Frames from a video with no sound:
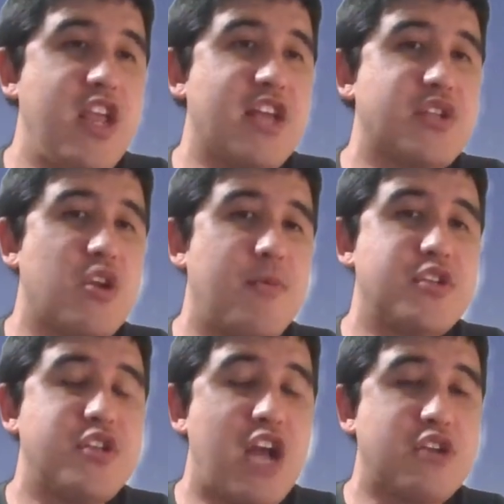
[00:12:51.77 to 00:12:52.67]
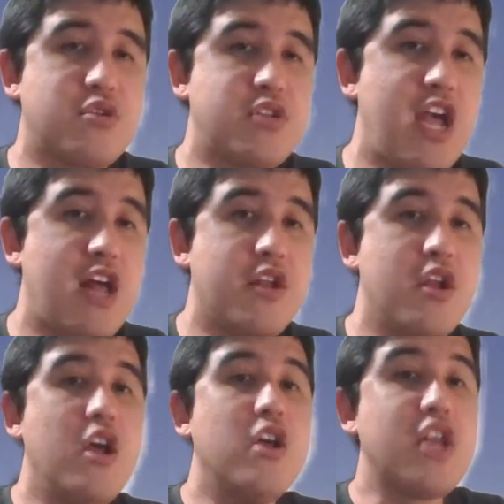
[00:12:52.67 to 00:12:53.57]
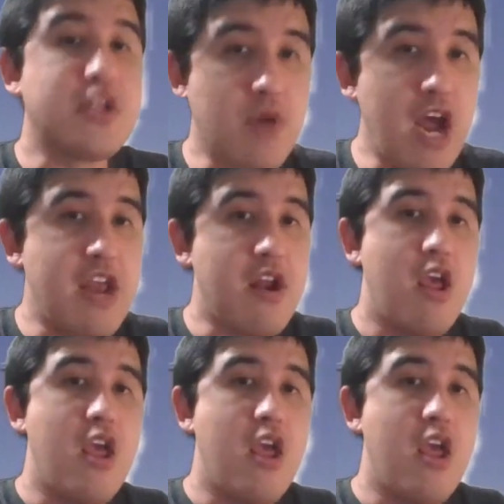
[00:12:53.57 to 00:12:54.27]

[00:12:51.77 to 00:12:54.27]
He has so much natural talent. That's right.